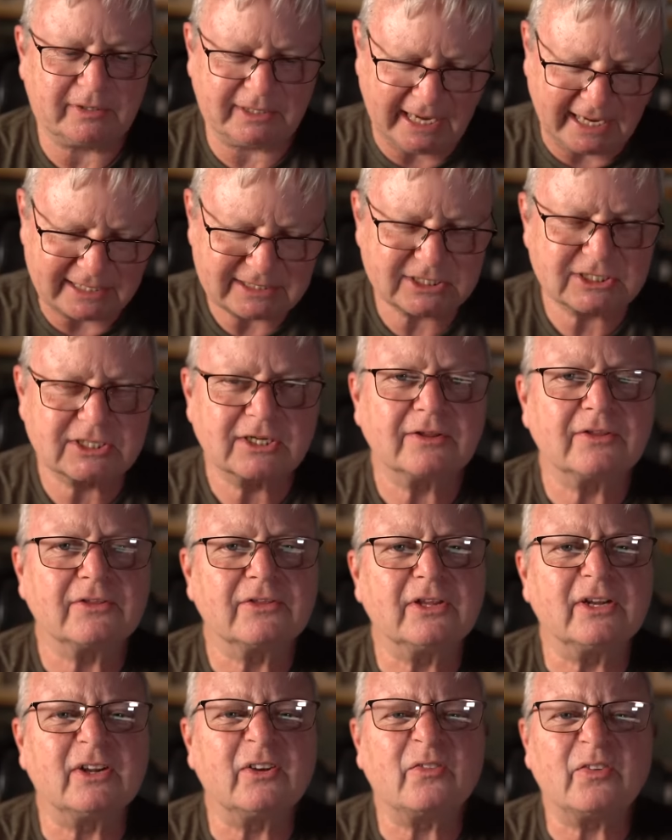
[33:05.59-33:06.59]
That's
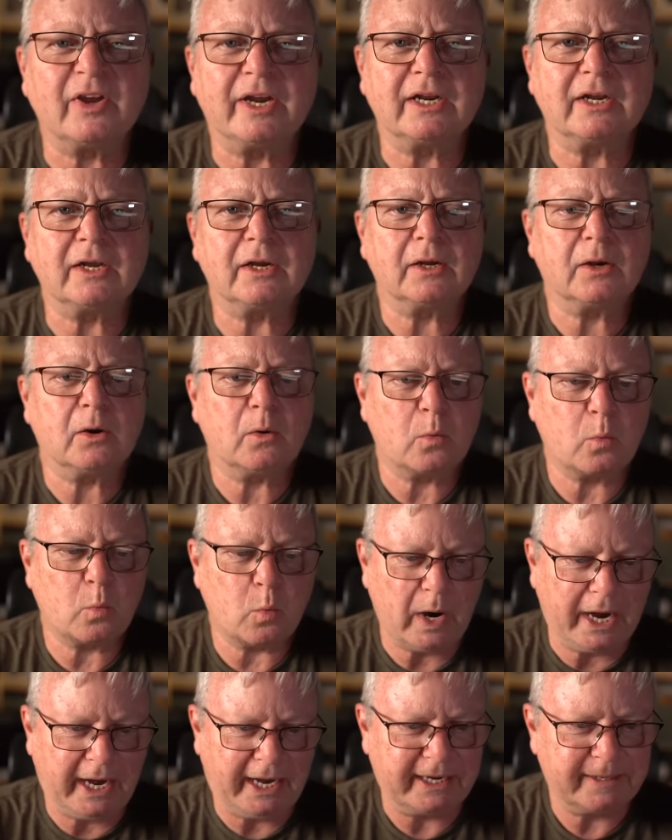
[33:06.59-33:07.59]
the Defender
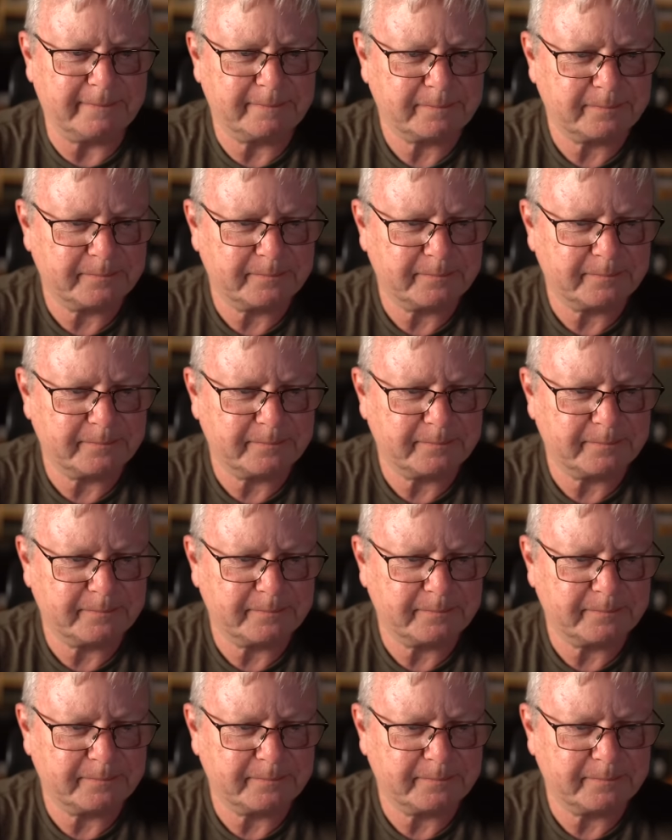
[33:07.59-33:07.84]
way.